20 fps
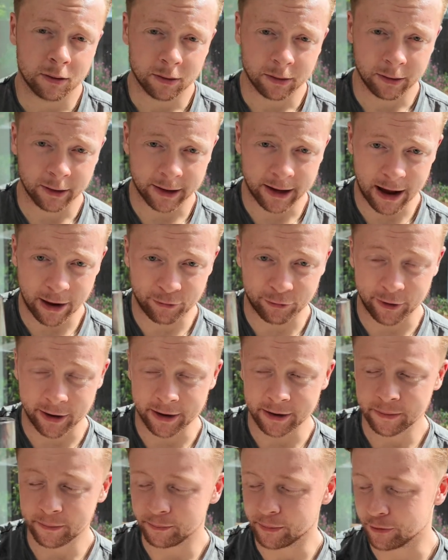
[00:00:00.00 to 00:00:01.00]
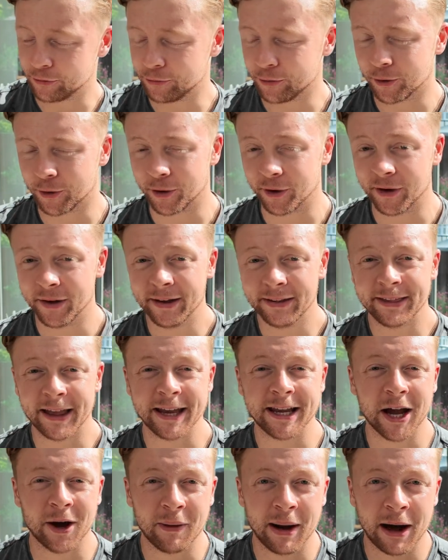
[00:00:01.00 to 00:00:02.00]
the caffeine before
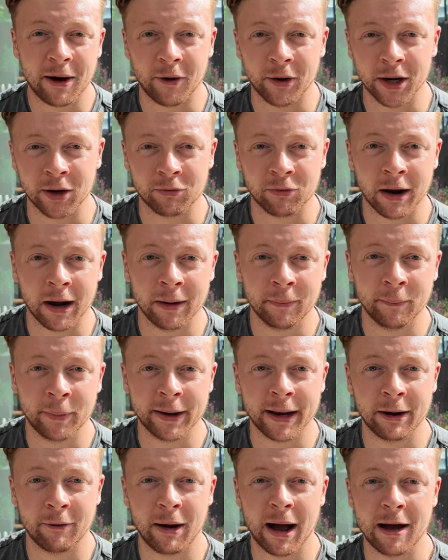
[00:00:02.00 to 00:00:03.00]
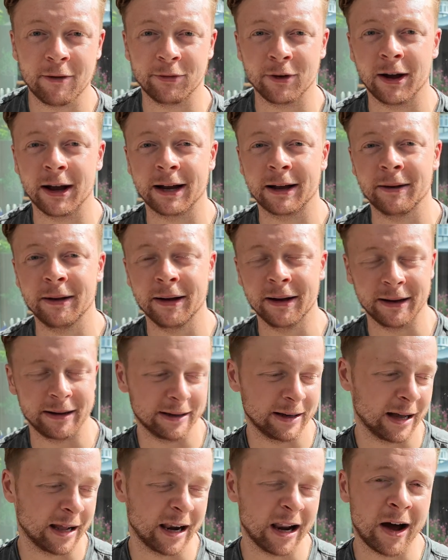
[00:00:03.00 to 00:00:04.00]
they go out on a run, but they'll have like a
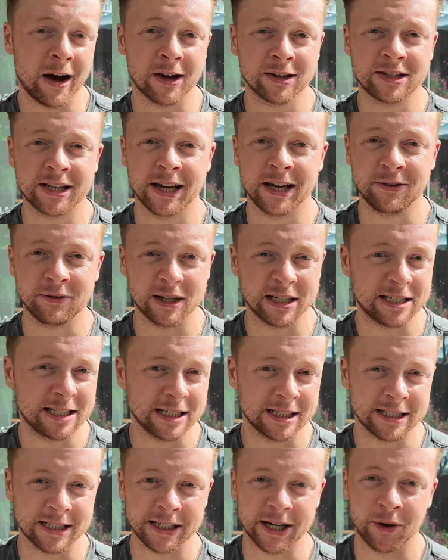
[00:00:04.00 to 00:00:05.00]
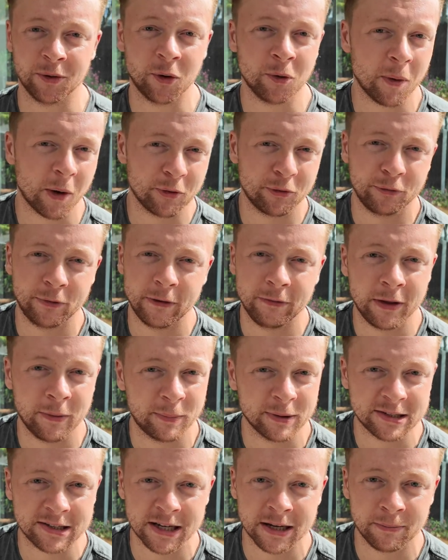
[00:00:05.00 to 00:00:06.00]
latte, which is, you know, almost
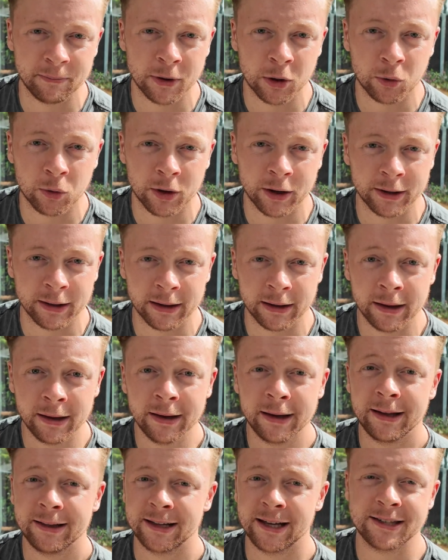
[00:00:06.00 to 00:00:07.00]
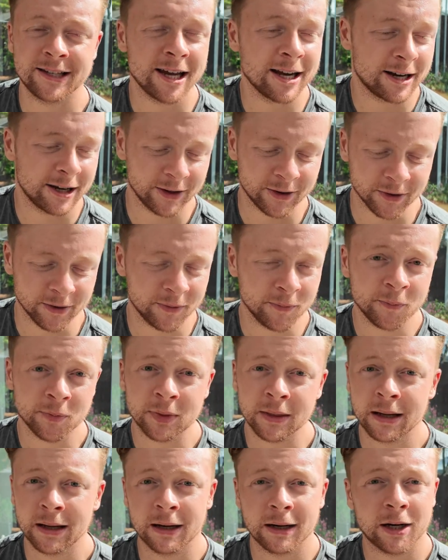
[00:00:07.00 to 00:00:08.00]
50% milk, and they're taking on
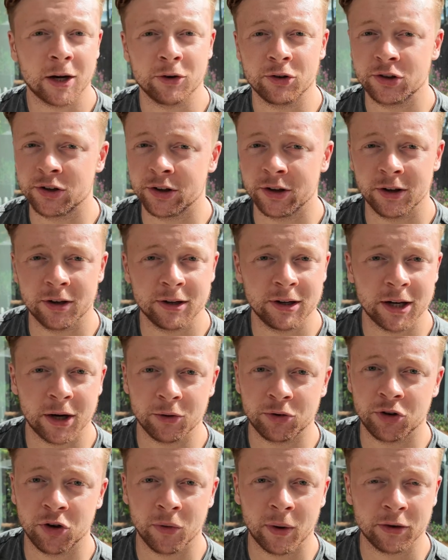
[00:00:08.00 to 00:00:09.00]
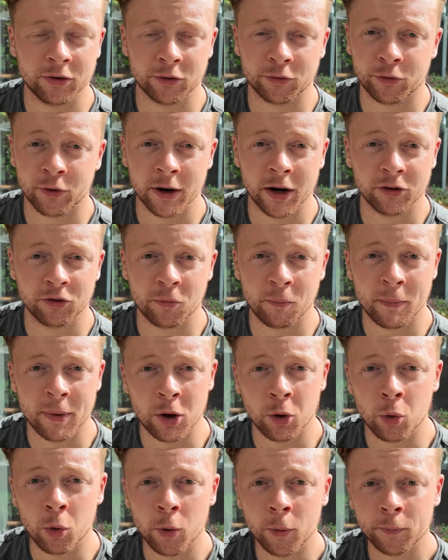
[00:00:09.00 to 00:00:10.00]
close to, you know, 200, 300
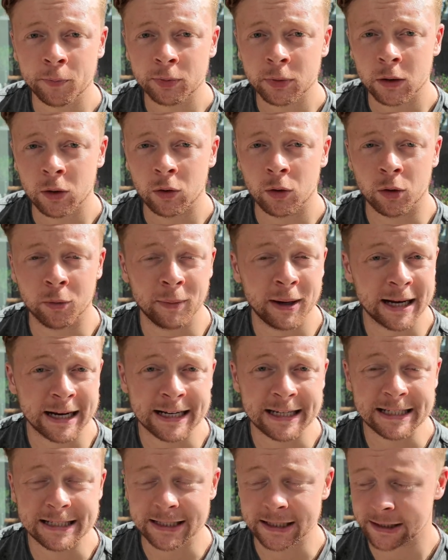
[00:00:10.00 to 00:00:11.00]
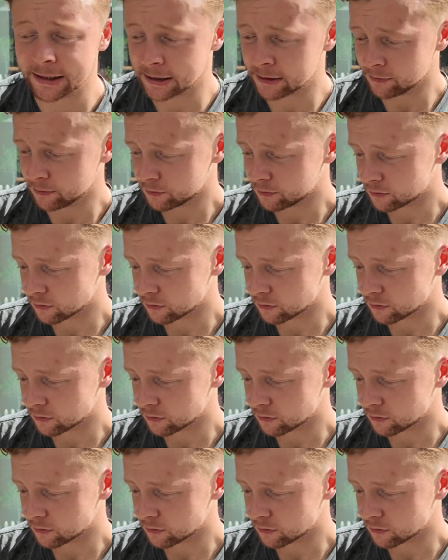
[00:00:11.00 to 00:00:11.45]
milliliters